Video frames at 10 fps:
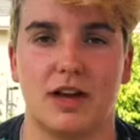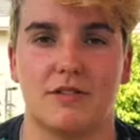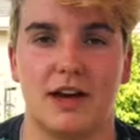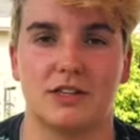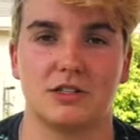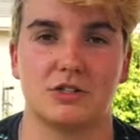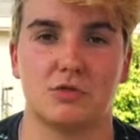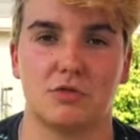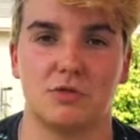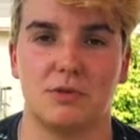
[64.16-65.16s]
life has in
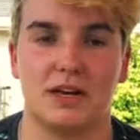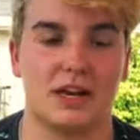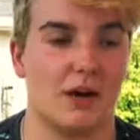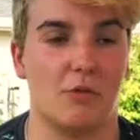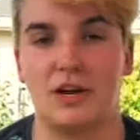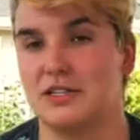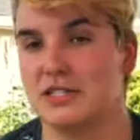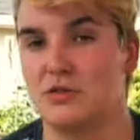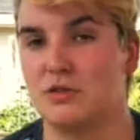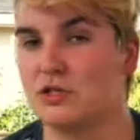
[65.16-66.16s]
store for me. I can't wait to
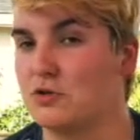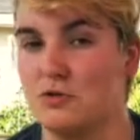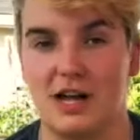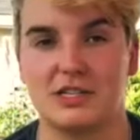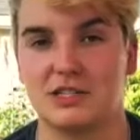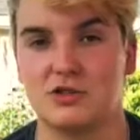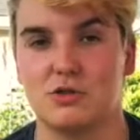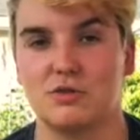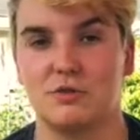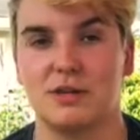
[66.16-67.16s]
see what school has in
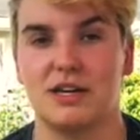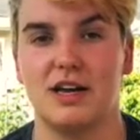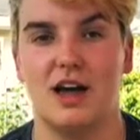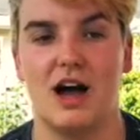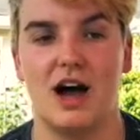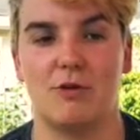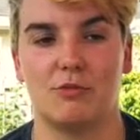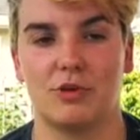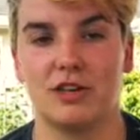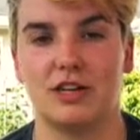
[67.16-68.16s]
store for me. I'm
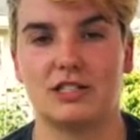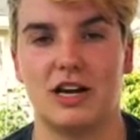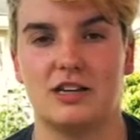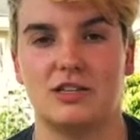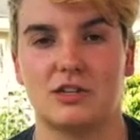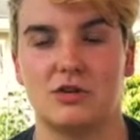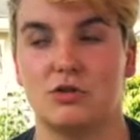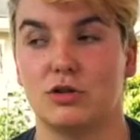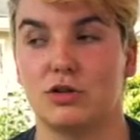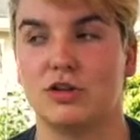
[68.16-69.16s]
really excited to go
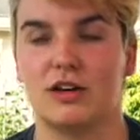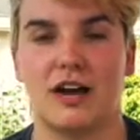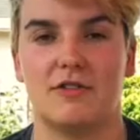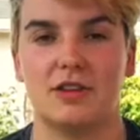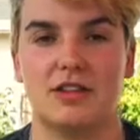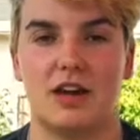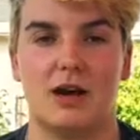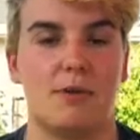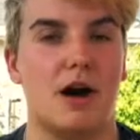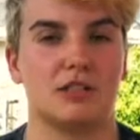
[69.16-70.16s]
learn everything that I
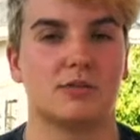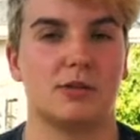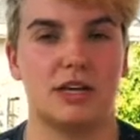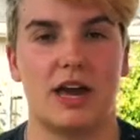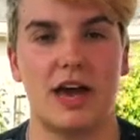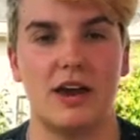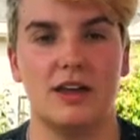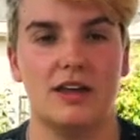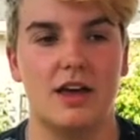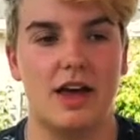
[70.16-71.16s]
possibly
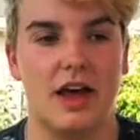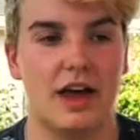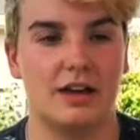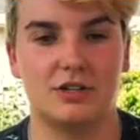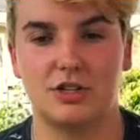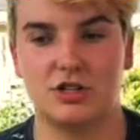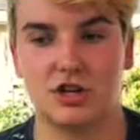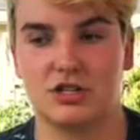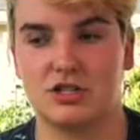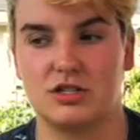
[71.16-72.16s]
can and to
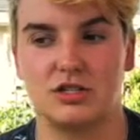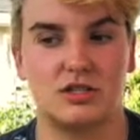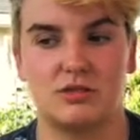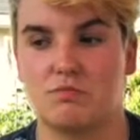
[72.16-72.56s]
just